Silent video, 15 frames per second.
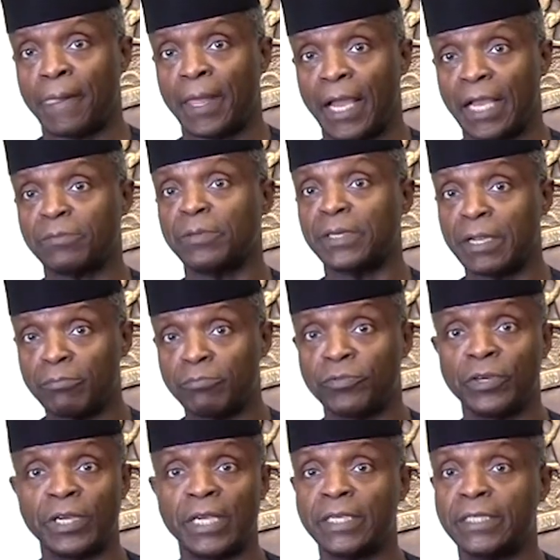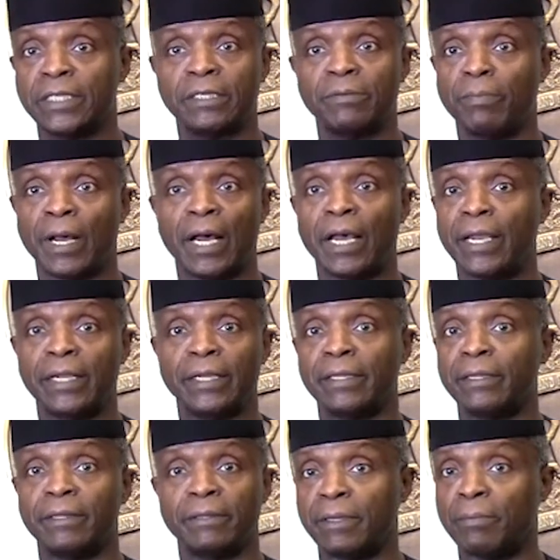has been embraced
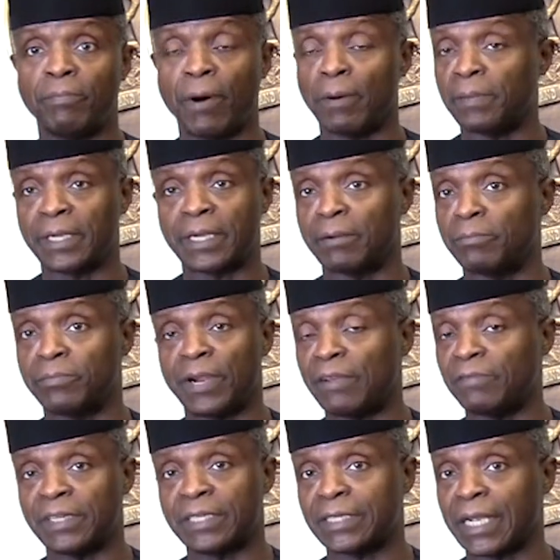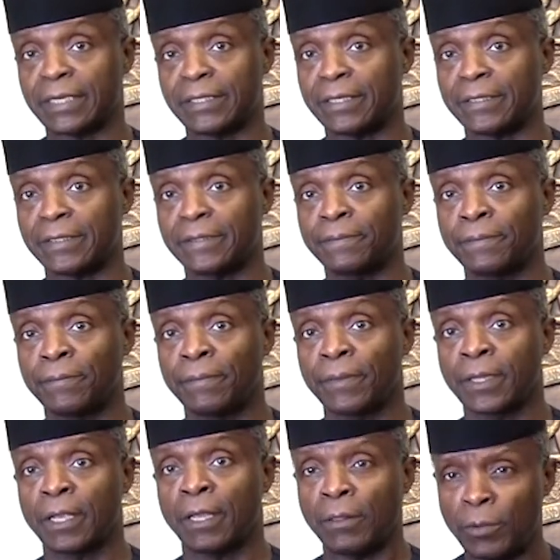by the public and private sectors.
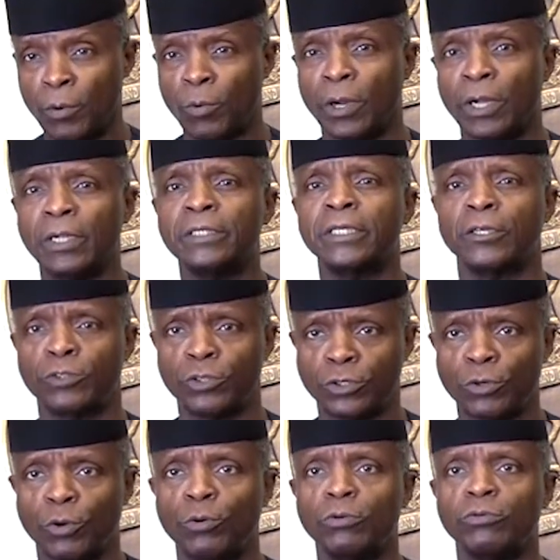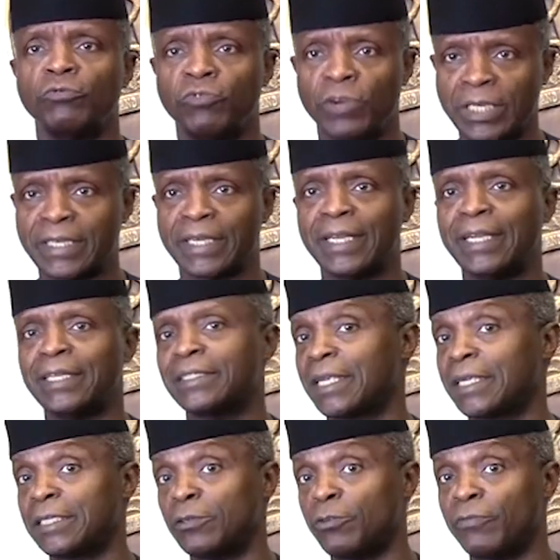The world has shown resilience
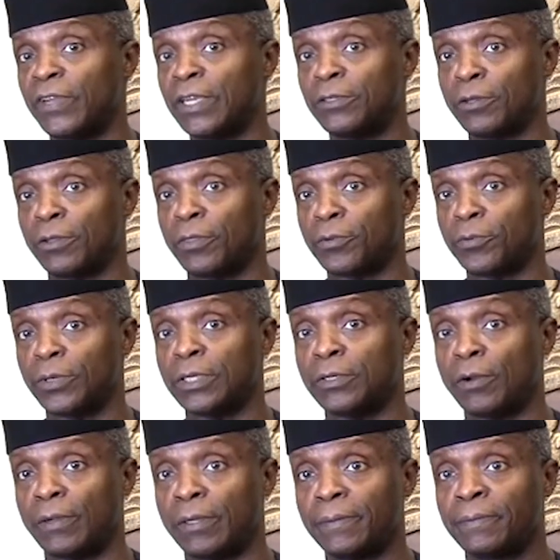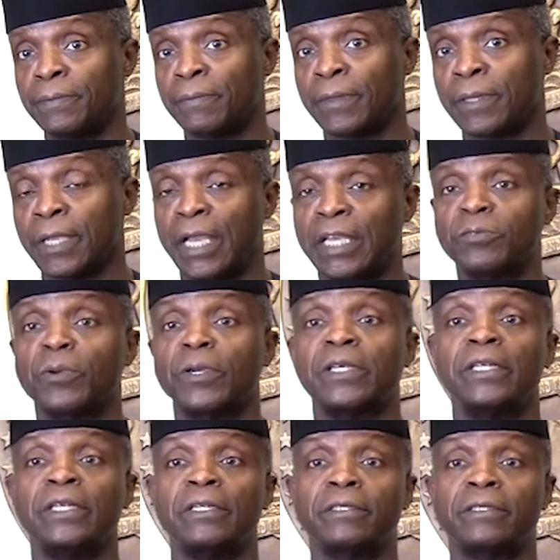and innovation through it all,
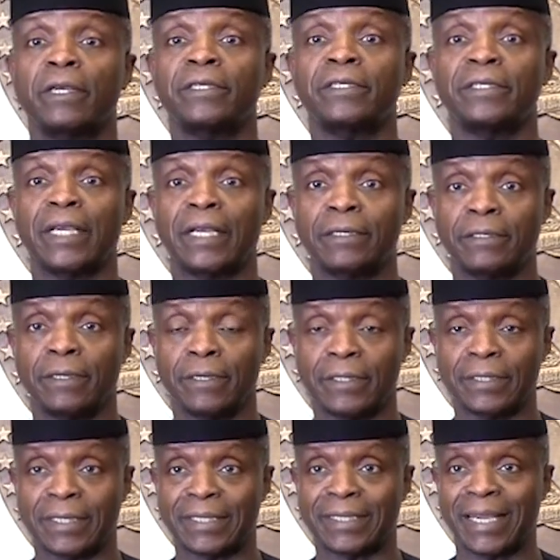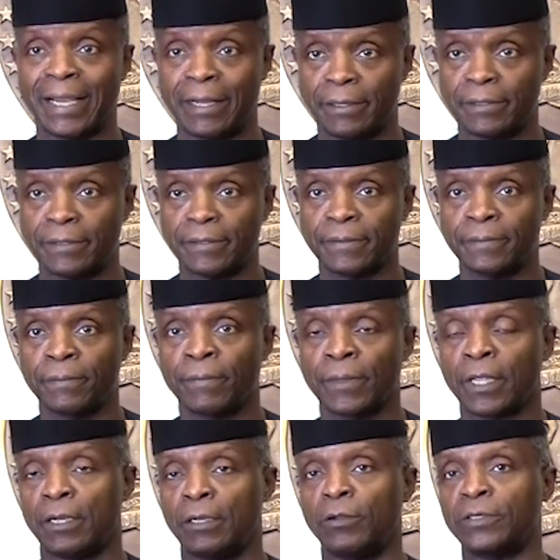especially in such sectors as health,
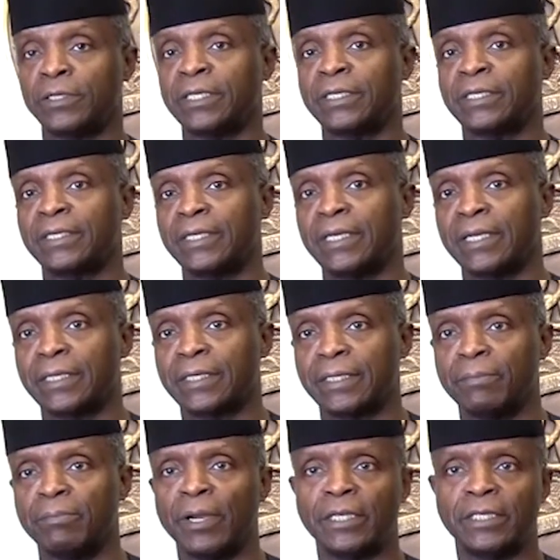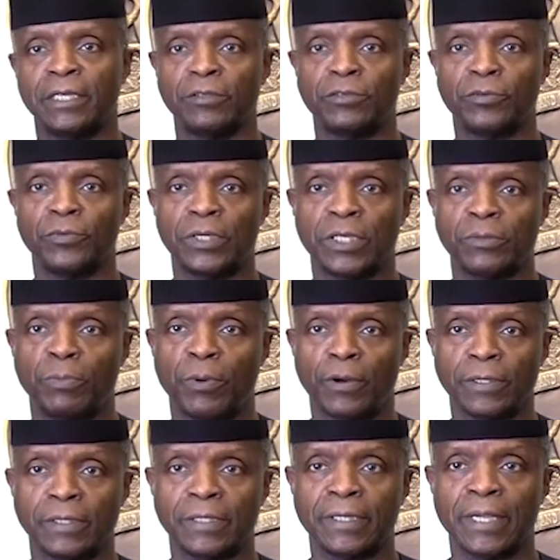logistics, emergency
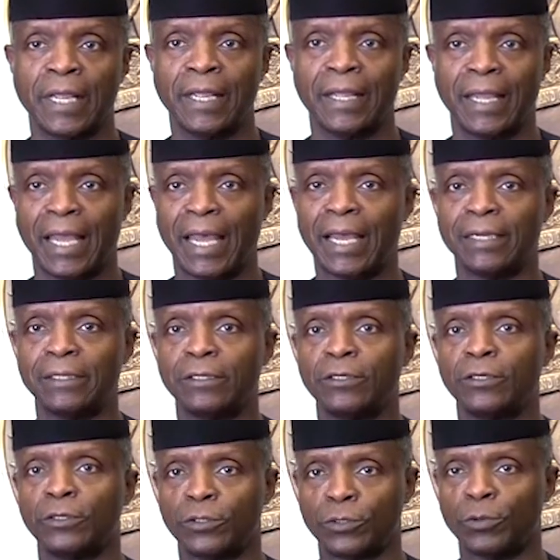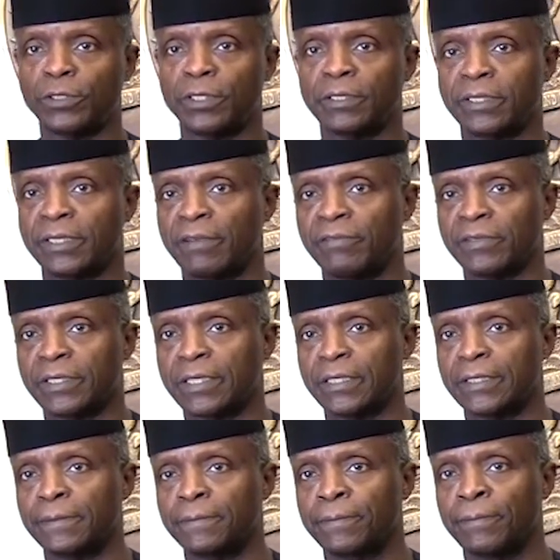response, and social
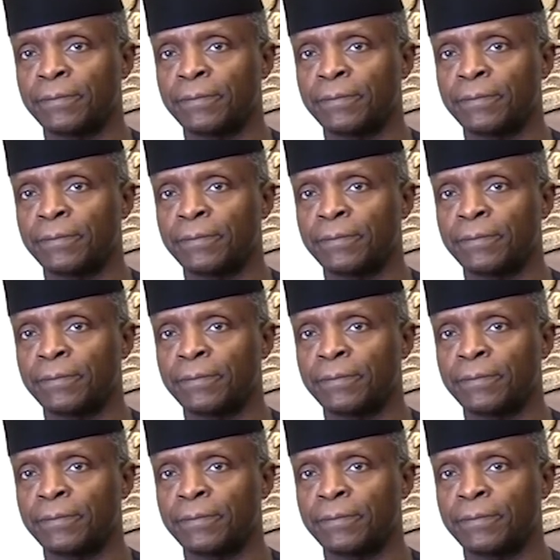services.